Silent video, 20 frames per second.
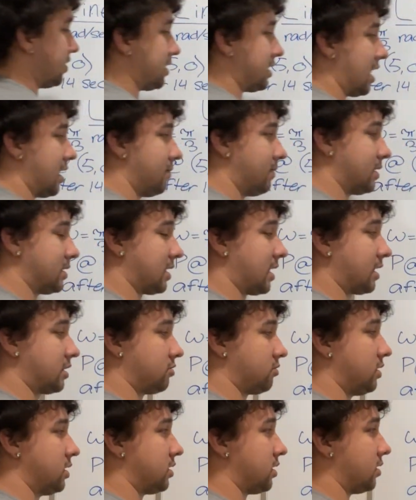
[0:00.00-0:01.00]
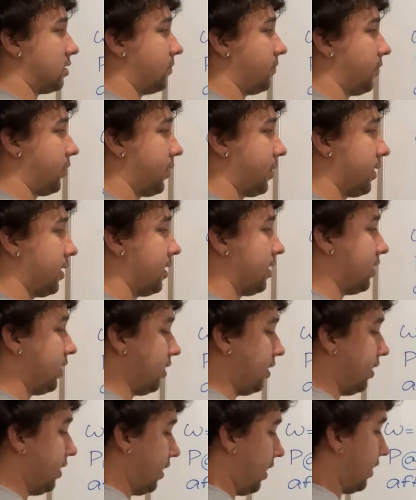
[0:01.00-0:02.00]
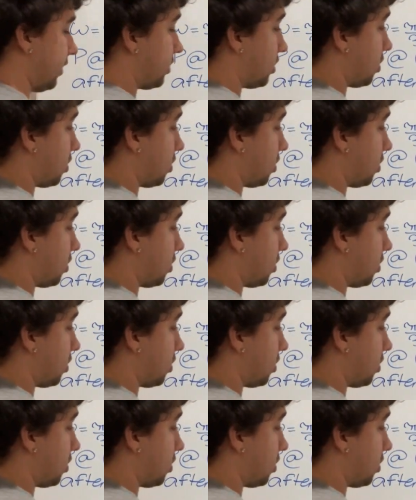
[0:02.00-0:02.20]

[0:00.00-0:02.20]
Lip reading: same exact reason. And